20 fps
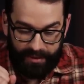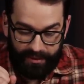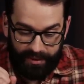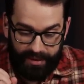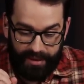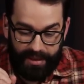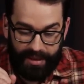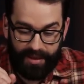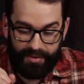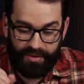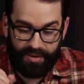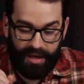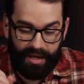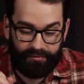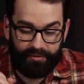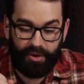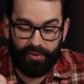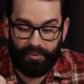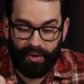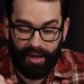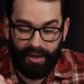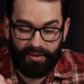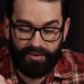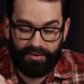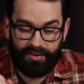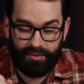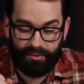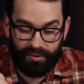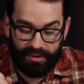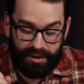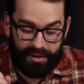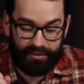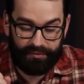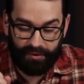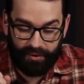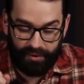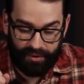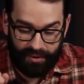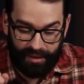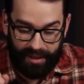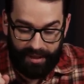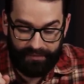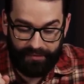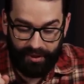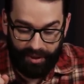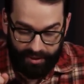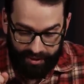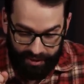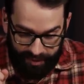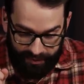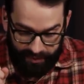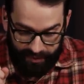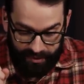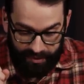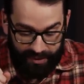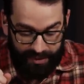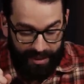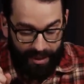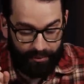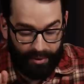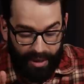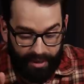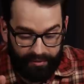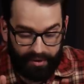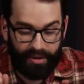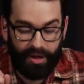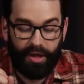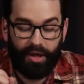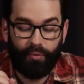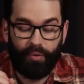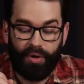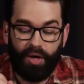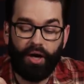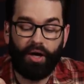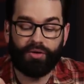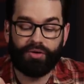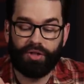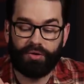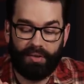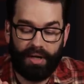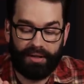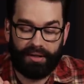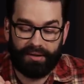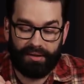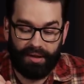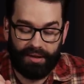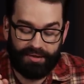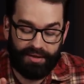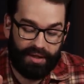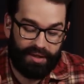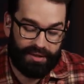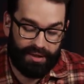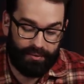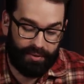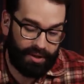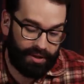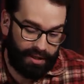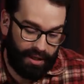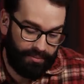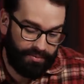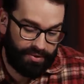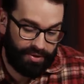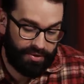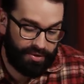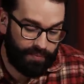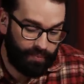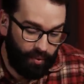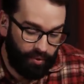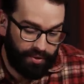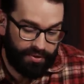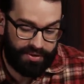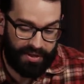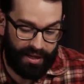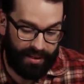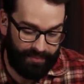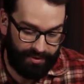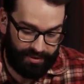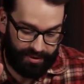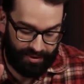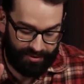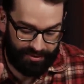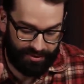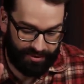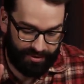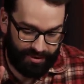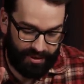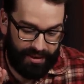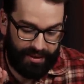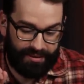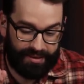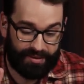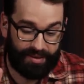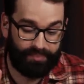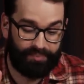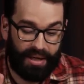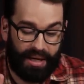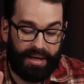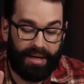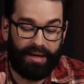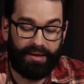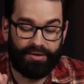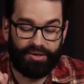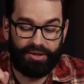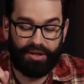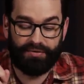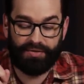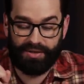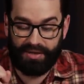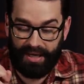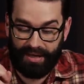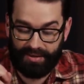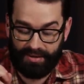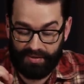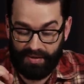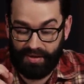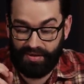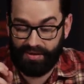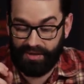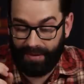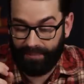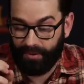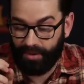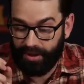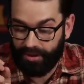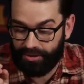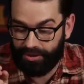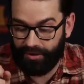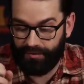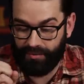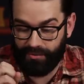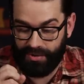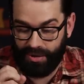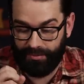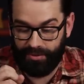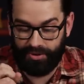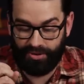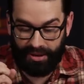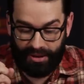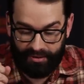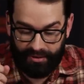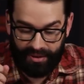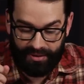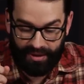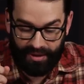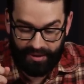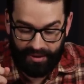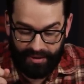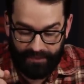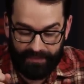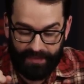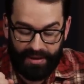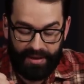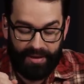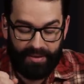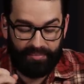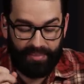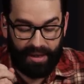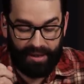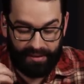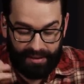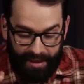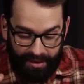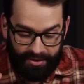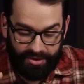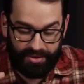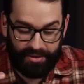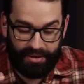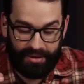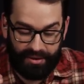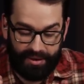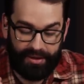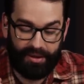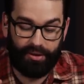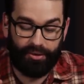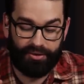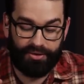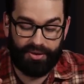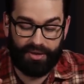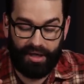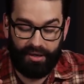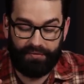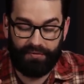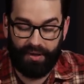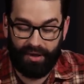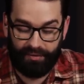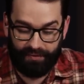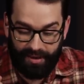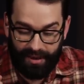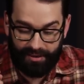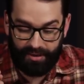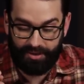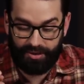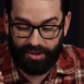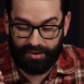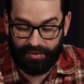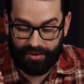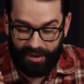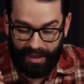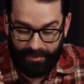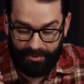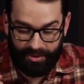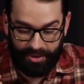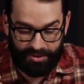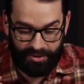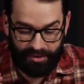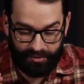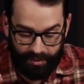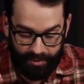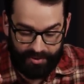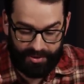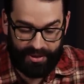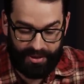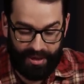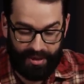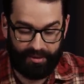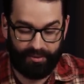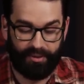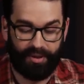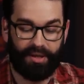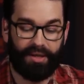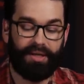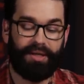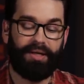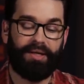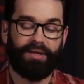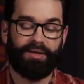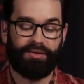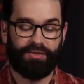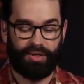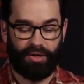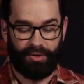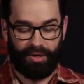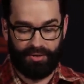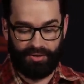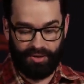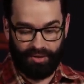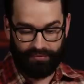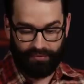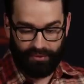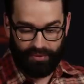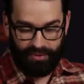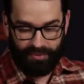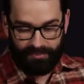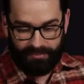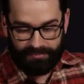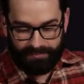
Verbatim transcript: Lia has every right to live her life authentically. However, we also recognize that when it comes to sports competitions, that the biology of sex is a separate issue from someone's gender identity. Biologically, Lia holds an unfair advantage over competition in the women's category, so on and so forth.